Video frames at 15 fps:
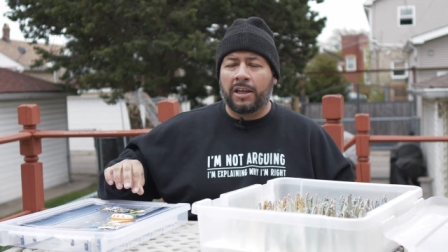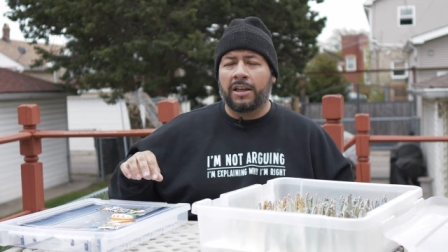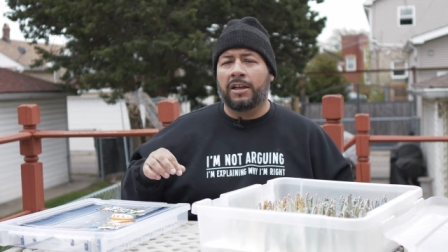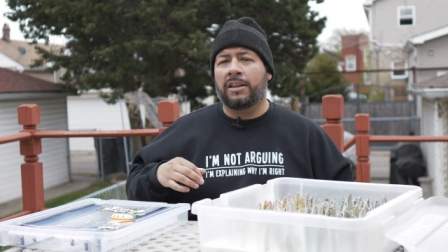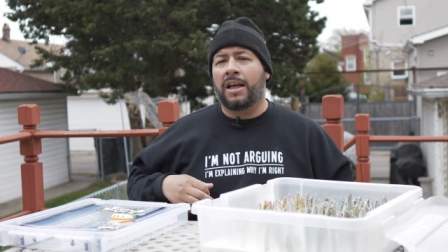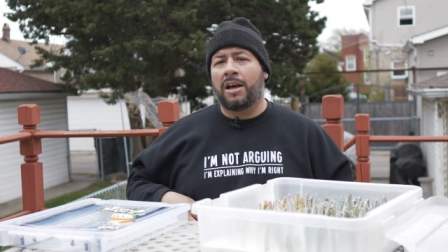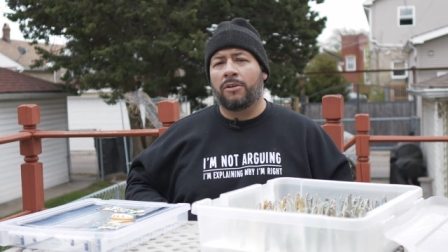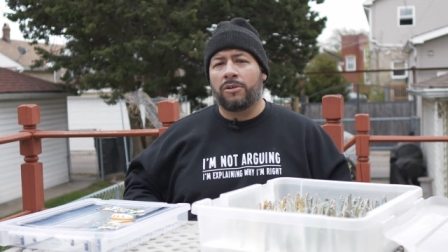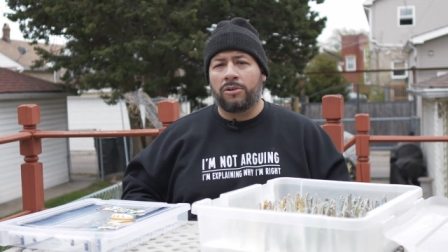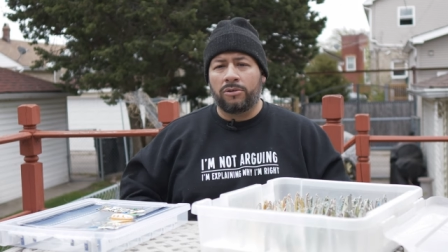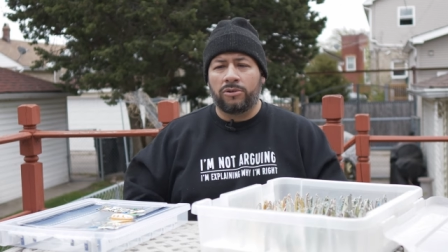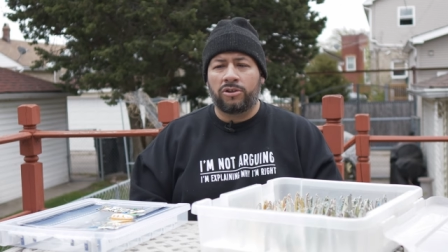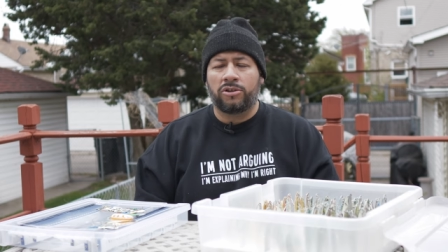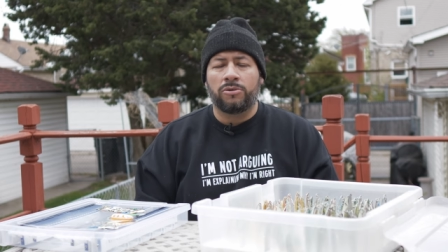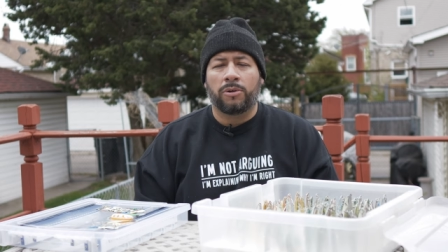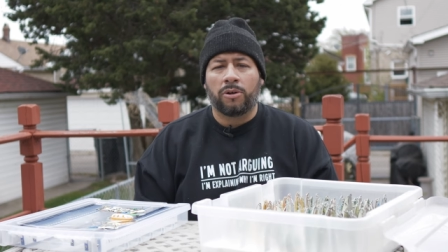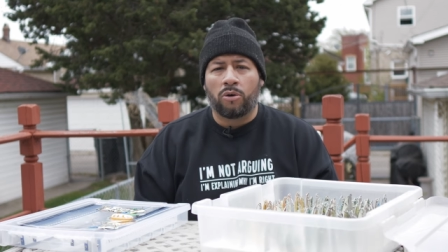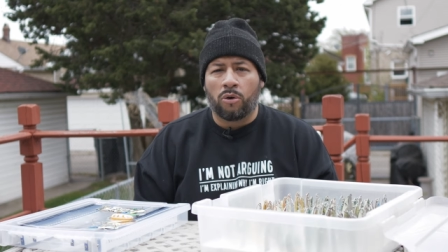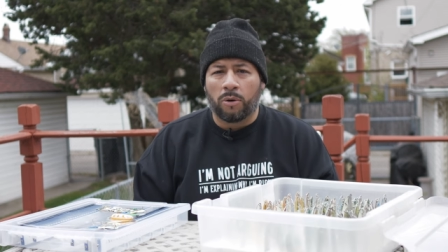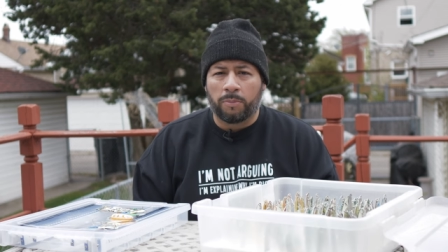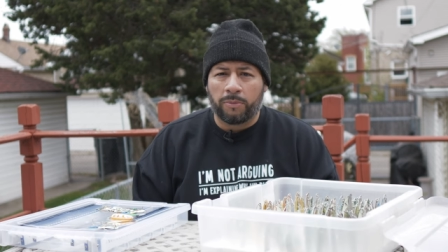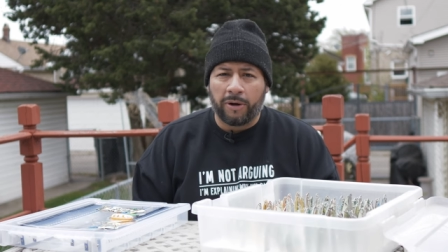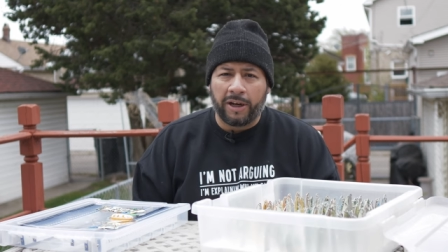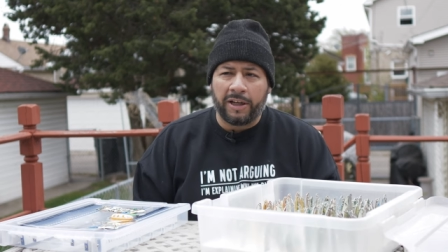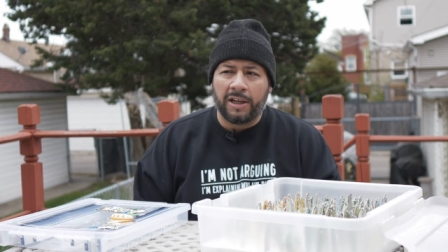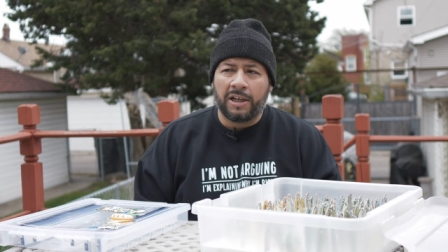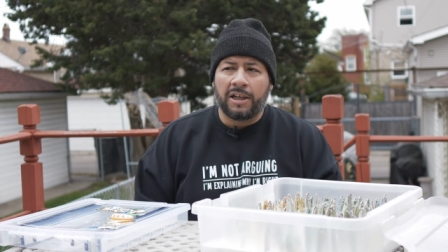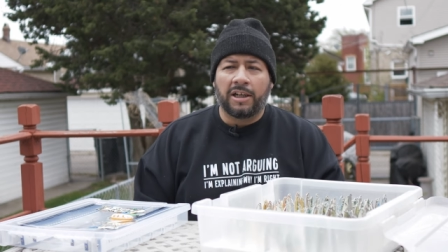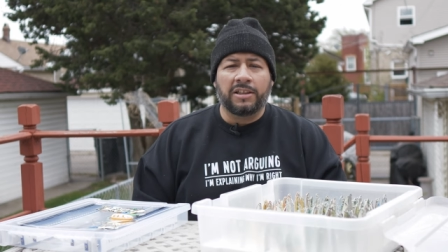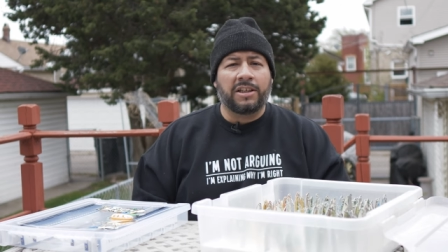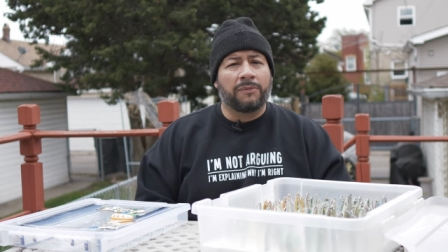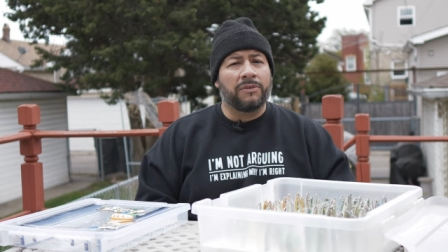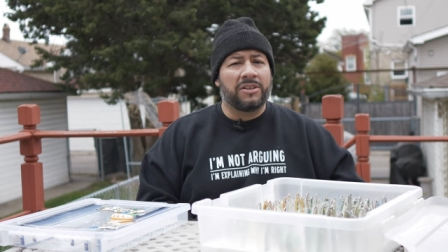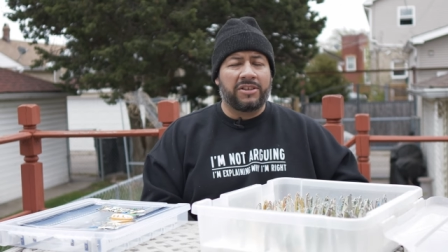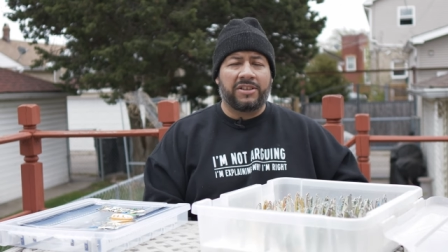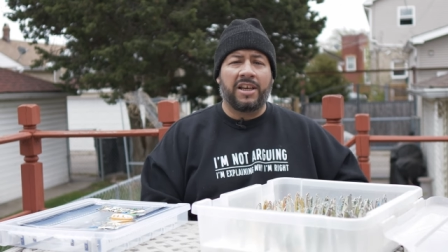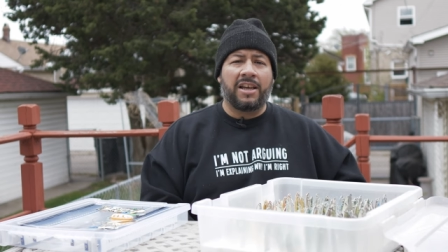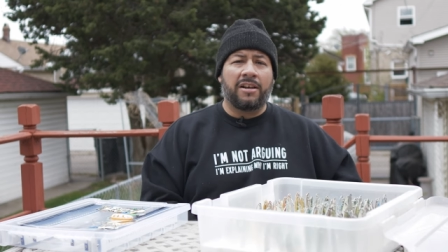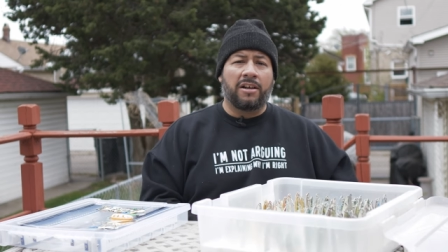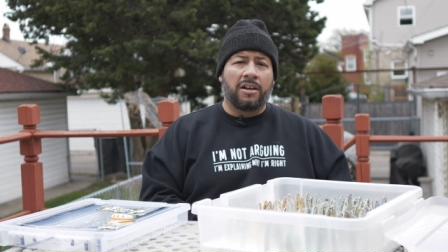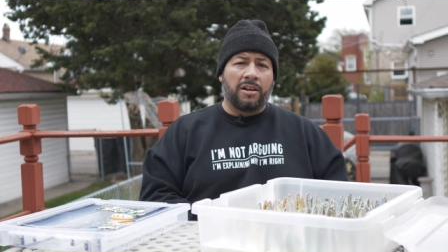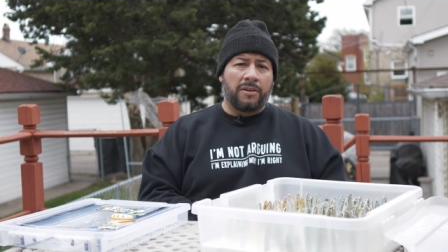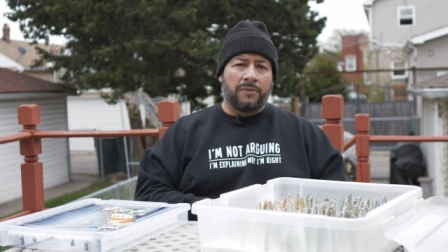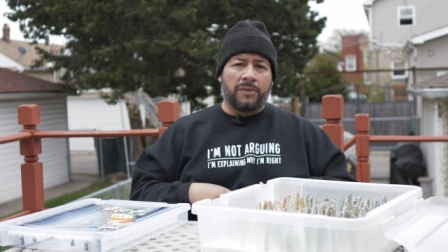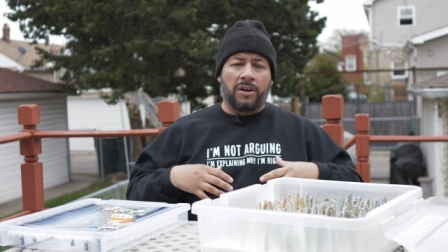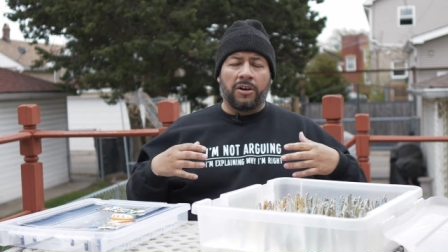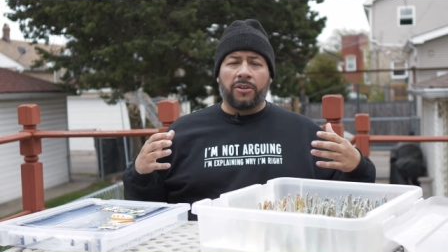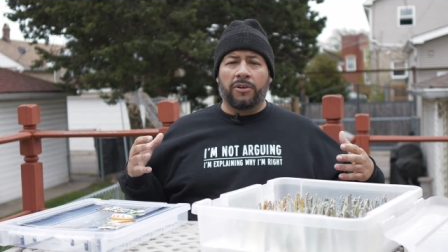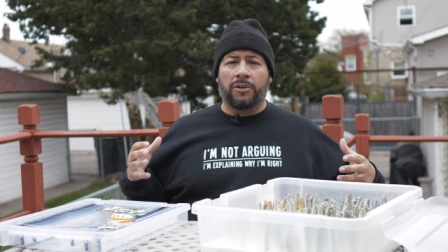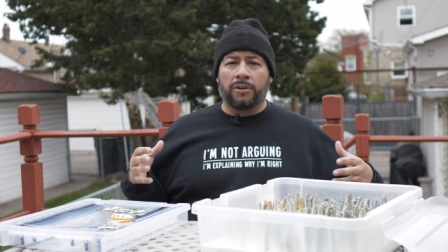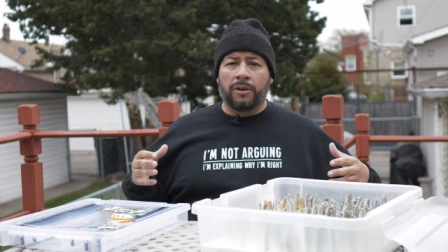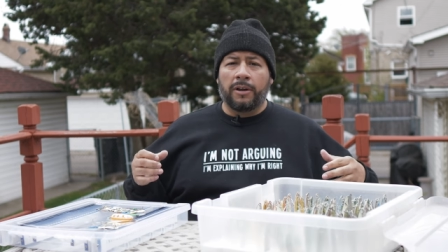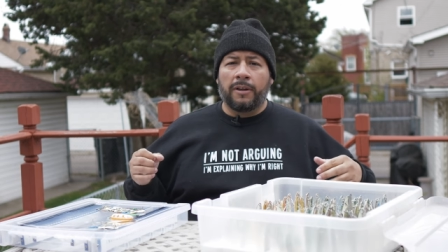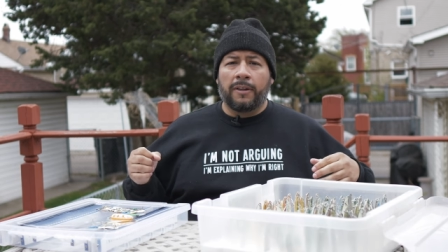and allow you to incorporate a different set of other